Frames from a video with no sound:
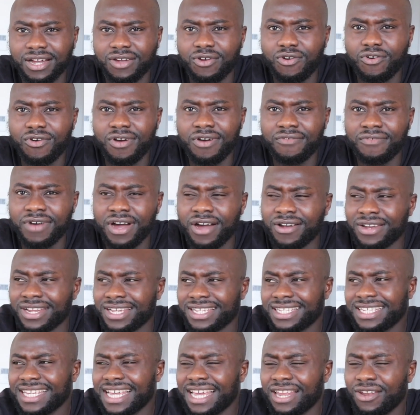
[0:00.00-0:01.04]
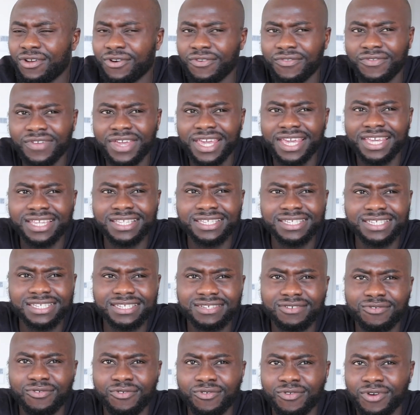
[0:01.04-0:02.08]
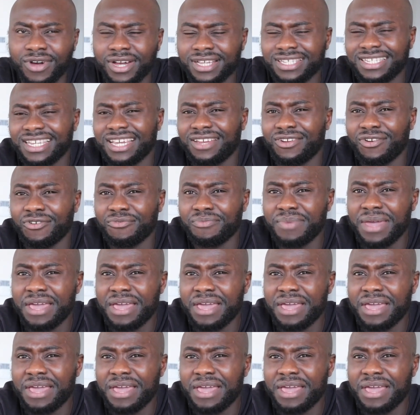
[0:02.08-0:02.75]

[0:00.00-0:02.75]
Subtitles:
go around, I see a lot of kids, or I see a lot